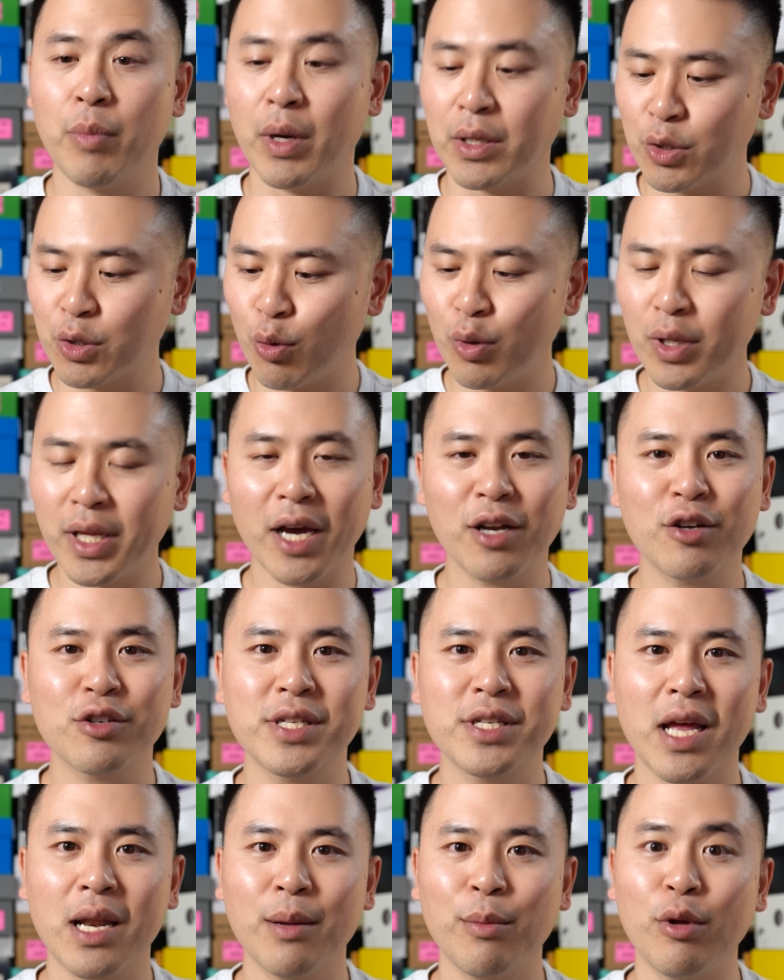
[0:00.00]
But totally
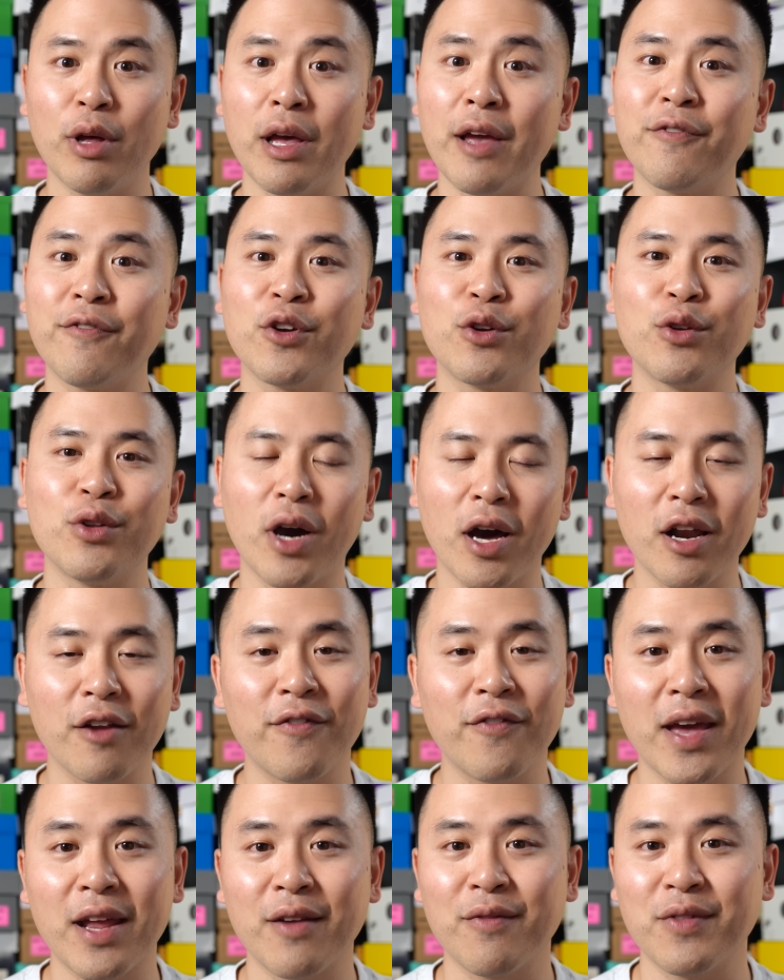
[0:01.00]
understandable if you're not a
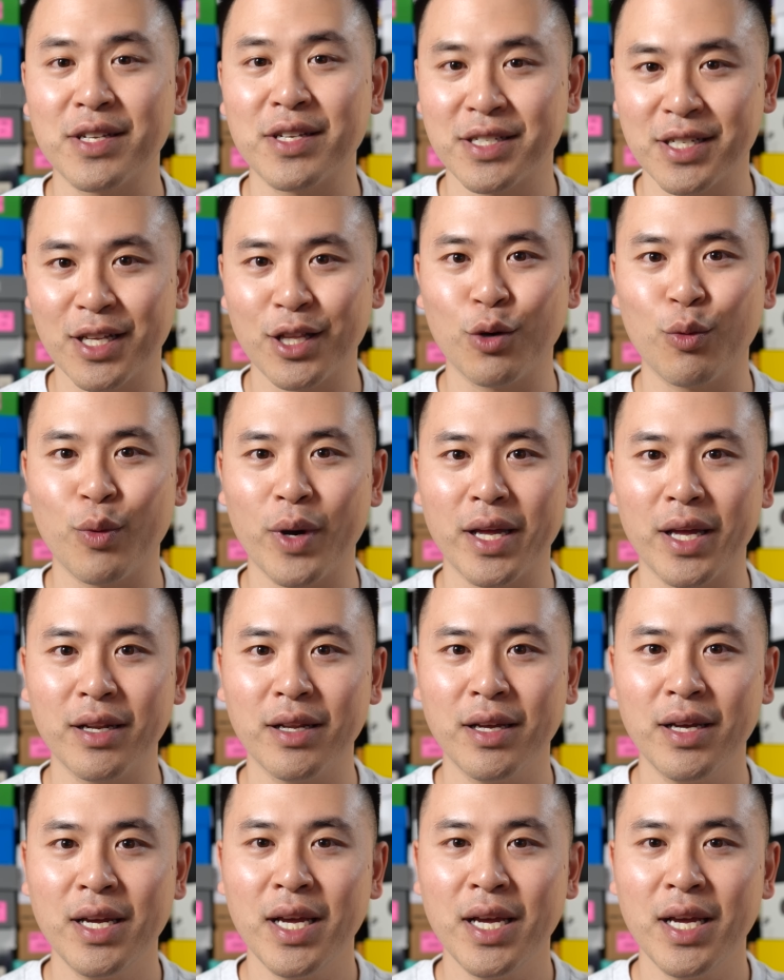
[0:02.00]
fan of this silhouette.